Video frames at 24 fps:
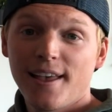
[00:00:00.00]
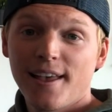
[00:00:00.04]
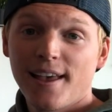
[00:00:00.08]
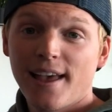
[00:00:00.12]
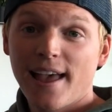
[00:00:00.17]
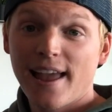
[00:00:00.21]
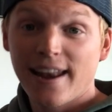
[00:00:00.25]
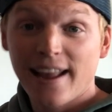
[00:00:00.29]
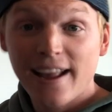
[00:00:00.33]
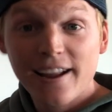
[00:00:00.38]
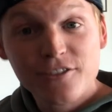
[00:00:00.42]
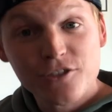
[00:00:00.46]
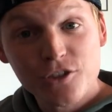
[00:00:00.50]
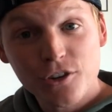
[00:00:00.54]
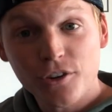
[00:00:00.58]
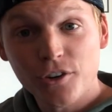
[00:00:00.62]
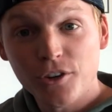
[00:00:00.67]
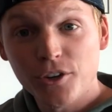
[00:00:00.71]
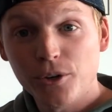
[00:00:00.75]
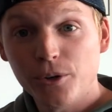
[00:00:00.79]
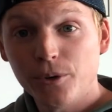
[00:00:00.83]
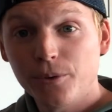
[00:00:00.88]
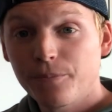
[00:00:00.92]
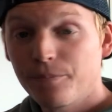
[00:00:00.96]
and answer
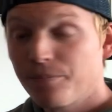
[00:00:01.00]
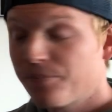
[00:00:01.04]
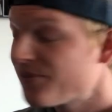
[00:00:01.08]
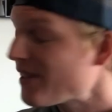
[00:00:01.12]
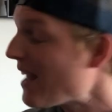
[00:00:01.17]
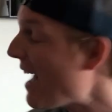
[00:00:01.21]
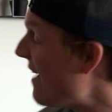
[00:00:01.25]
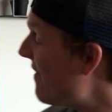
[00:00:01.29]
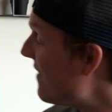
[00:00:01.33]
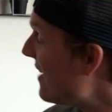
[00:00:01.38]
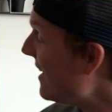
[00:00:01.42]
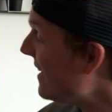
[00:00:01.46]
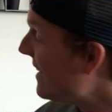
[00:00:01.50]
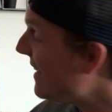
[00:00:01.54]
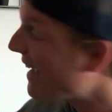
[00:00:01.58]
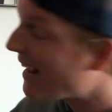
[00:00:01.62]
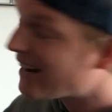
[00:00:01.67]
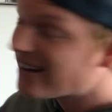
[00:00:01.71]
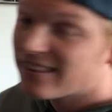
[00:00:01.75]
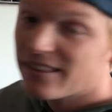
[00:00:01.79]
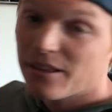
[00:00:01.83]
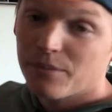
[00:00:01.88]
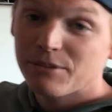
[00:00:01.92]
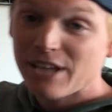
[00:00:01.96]
you, and then
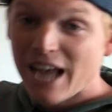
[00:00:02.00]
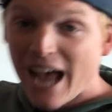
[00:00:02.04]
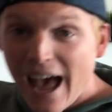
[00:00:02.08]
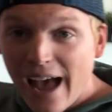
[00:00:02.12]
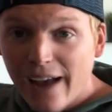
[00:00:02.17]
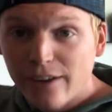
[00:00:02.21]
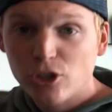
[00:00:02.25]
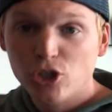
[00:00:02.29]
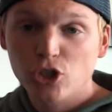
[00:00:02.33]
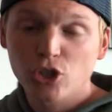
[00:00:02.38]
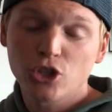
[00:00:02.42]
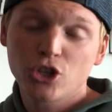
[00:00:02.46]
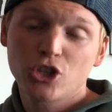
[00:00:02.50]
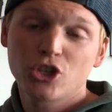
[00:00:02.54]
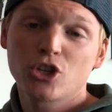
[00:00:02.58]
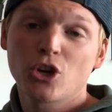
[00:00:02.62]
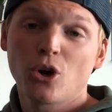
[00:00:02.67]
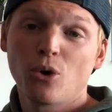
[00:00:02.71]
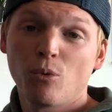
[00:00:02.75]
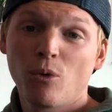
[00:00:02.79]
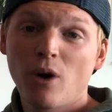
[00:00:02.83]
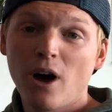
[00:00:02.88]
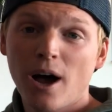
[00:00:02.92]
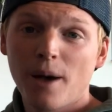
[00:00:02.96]
getting them to actually
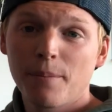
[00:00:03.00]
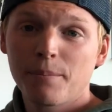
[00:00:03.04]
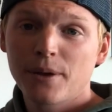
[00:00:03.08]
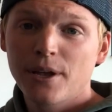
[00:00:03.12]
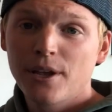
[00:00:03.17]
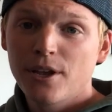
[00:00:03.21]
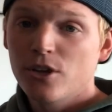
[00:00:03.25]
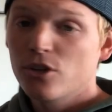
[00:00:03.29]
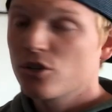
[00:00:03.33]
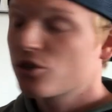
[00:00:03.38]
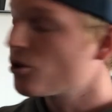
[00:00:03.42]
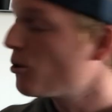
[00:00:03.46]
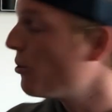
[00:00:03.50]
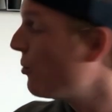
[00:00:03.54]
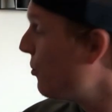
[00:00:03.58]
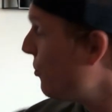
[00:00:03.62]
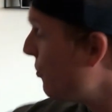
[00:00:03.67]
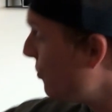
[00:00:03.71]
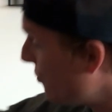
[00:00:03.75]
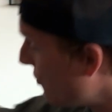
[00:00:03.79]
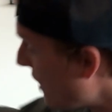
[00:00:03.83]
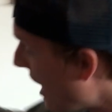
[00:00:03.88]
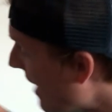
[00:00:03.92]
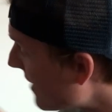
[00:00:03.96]
show up.
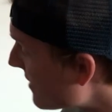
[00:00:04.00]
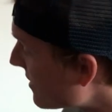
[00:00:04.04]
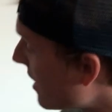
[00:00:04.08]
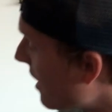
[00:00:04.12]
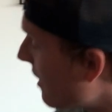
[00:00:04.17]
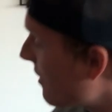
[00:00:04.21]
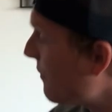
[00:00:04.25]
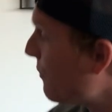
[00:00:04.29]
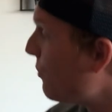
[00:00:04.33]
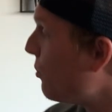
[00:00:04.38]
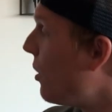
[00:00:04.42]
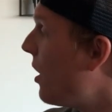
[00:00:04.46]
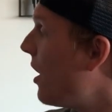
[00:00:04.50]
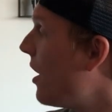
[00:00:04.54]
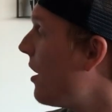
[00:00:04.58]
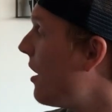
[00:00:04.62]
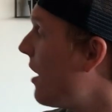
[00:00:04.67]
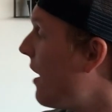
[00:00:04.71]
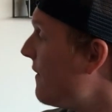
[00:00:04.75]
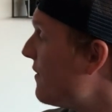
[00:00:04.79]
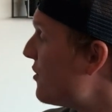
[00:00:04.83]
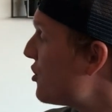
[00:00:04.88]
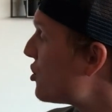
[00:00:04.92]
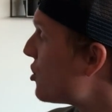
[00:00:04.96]
So that's kind of what
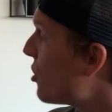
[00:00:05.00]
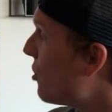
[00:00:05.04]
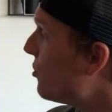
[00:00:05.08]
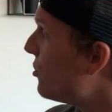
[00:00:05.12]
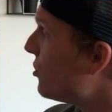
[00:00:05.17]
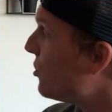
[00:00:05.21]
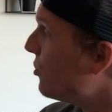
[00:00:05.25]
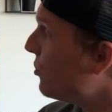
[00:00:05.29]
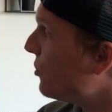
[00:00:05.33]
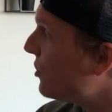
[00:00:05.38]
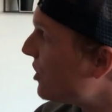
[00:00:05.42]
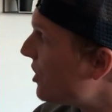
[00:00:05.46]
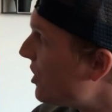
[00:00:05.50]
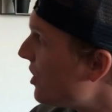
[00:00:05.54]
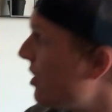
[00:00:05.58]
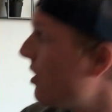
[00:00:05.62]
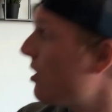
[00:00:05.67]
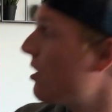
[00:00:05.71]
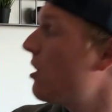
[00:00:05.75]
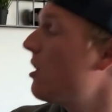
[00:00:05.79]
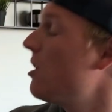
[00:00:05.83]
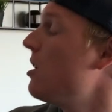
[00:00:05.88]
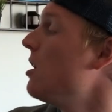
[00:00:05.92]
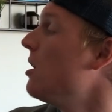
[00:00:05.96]
I've showed you
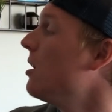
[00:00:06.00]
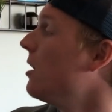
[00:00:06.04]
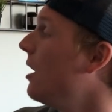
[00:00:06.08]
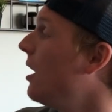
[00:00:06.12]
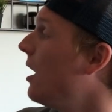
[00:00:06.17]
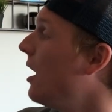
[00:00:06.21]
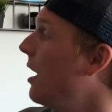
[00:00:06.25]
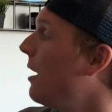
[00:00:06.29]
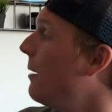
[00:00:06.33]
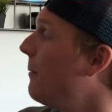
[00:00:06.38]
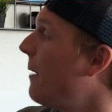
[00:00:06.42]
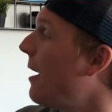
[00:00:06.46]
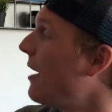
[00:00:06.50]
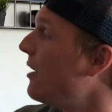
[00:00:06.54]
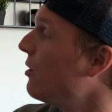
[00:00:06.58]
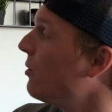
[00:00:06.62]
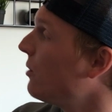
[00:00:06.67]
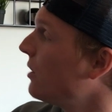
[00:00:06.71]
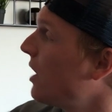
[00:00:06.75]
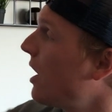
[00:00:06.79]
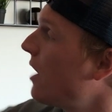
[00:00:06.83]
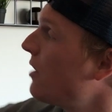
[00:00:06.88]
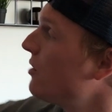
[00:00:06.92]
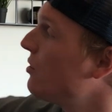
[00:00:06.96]
here. I know a
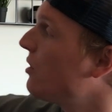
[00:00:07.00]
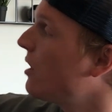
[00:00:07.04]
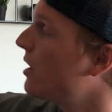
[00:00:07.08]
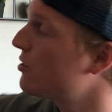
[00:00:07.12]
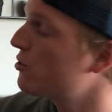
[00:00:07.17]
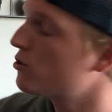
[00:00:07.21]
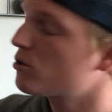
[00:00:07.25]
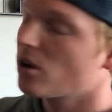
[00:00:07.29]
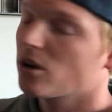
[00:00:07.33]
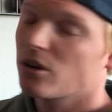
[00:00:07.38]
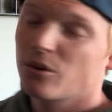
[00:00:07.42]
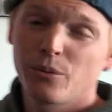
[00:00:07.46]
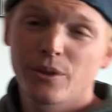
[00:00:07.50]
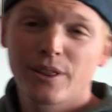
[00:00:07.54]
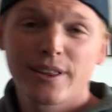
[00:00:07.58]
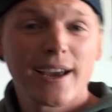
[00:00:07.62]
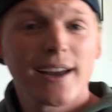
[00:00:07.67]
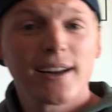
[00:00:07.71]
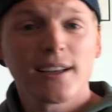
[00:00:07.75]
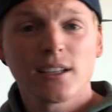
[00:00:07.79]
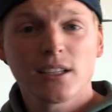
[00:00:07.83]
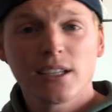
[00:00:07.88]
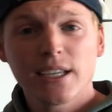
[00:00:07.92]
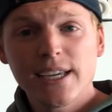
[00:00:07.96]
lot of you guys struggle with
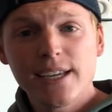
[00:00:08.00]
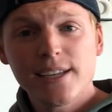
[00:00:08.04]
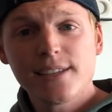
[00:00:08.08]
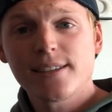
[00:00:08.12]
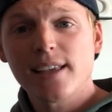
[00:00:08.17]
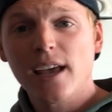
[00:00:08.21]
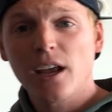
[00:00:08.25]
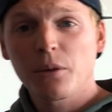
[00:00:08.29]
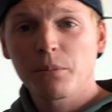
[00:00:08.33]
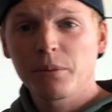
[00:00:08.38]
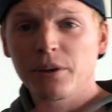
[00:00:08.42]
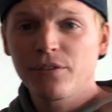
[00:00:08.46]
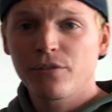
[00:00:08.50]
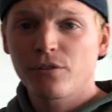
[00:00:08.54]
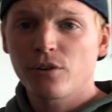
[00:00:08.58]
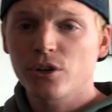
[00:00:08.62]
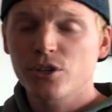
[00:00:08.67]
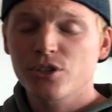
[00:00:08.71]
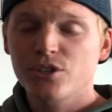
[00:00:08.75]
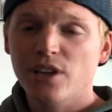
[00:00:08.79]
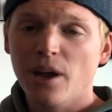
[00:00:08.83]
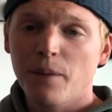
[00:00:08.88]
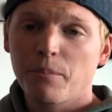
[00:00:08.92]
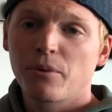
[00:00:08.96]
getting leads. That'll be for a
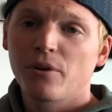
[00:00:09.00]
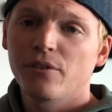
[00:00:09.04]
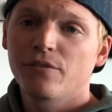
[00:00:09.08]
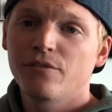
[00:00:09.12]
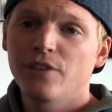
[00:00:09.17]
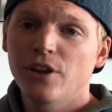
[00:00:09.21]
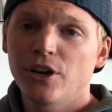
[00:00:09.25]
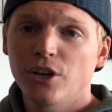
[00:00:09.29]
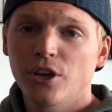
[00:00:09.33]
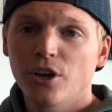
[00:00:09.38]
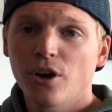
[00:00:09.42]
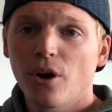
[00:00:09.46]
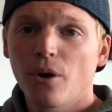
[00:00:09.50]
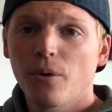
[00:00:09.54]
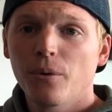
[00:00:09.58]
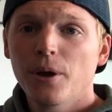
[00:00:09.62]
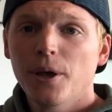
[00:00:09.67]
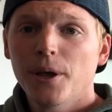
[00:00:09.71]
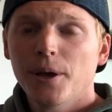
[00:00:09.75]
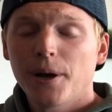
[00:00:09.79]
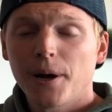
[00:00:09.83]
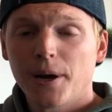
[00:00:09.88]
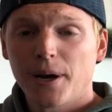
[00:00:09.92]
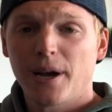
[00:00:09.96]
separate video.
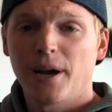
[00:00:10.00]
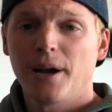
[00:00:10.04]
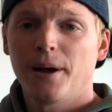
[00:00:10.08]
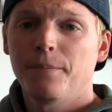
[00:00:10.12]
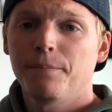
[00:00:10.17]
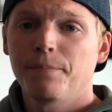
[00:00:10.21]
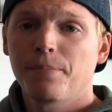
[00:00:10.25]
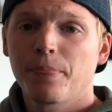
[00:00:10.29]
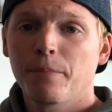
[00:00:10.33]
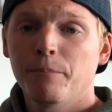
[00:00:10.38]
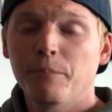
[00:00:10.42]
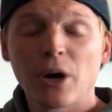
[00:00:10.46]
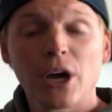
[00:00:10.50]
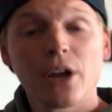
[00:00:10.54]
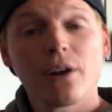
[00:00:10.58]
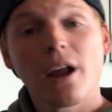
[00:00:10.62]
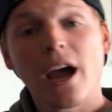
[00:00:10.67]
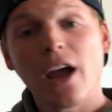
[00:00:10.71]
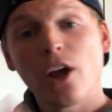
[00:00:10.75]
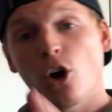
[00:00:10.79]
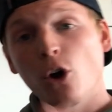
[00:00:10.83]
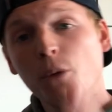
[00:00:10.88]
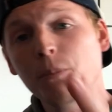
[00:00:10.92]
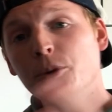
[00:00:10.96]
But
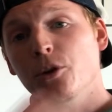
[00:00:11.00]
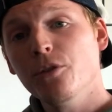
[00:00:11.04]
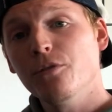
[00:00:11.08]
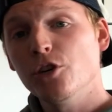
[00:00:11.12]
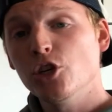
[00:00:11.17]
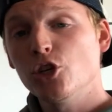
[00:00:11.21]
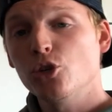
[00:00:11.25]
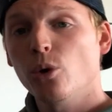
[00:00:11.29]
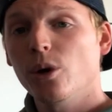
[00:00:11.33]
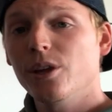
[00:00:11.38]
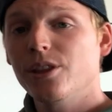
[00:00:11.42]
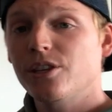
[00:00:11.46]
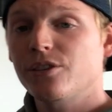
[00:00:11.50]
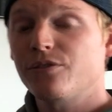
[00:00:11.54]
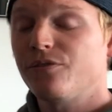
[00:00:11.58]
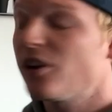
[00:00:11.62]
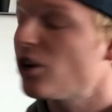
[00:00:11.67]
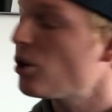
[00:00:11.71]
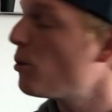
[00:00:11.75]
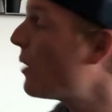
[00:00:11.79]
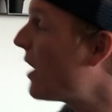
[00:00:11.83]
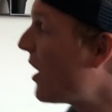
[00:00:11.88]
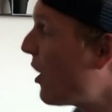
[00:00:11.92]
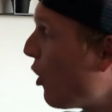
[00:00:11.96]
I hope you've enjoyed this
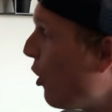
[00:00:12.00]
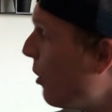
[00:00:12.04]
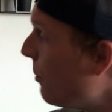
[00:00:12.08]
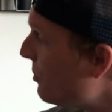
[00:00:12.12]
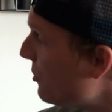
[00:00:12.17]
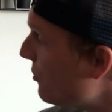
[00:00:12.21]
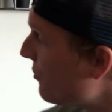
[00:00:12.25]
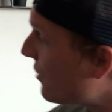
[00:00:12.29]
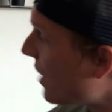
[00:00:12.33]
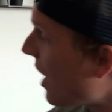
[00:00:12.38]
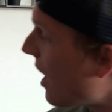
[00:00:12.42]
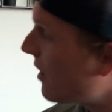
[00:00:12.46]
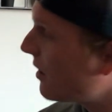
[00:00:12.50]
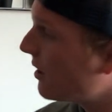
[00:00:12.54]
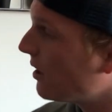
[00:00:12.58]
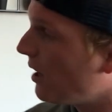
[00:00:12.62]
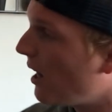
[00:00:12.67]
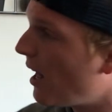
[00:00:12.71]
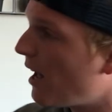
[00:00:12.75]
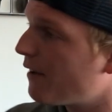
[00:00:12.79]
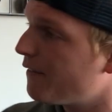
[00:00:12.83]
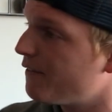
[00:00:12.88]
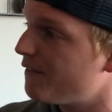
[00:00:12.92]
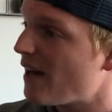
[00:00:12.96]
video and I hope you've gotten a
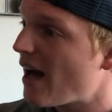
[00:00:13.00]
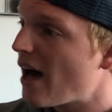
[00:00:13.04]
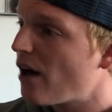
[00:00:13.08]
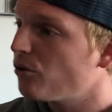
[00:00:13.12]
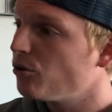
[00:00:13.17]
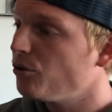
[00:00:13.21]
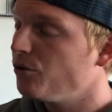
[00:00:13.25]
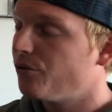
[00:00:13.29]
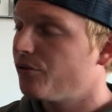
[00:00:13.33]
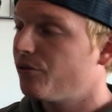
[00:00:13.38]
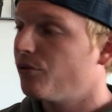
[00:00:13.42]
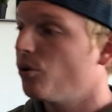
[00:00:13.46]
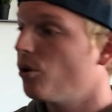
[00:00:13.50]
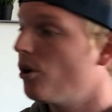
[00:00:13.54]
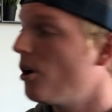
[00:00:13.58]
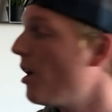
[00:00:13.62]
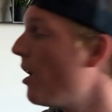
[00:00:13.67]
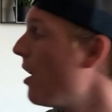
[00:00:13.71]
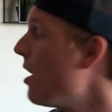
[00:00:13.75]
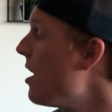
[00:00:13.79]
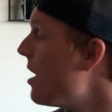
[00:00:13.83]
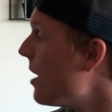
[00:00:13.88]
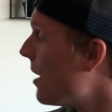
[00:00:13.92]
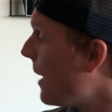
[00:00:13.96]
lot of value for
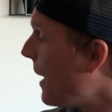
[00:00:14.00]
it.